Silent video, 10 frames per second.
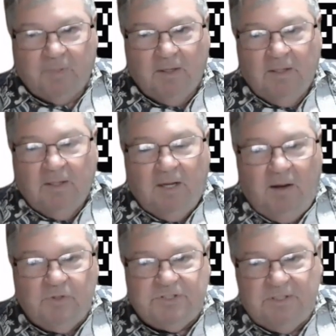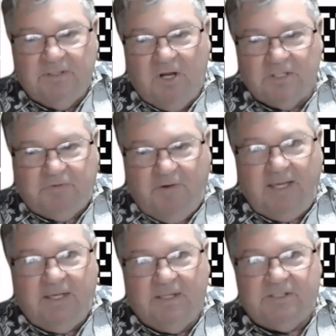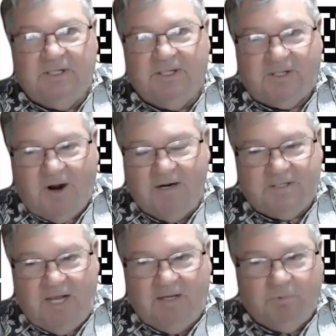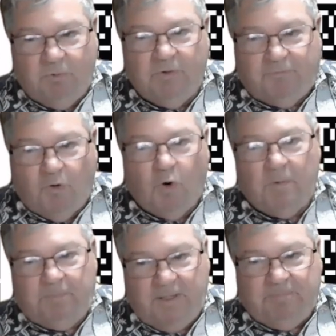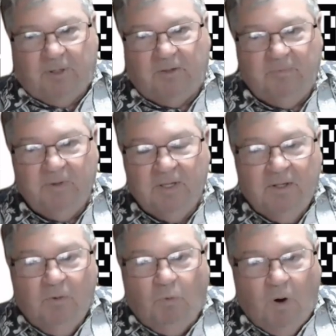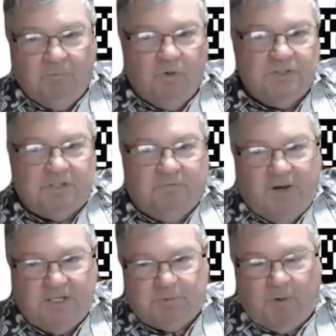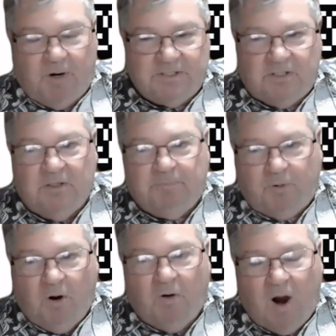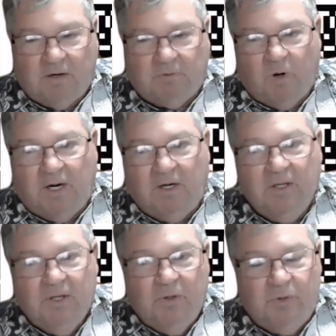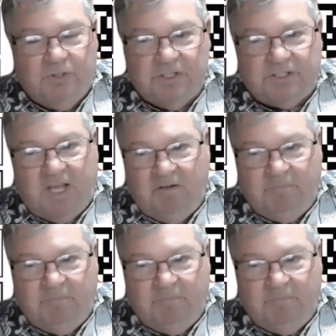I was in Las Vegas at a card table with 4 people. One was the vice president of Pro Hardware, who just gave me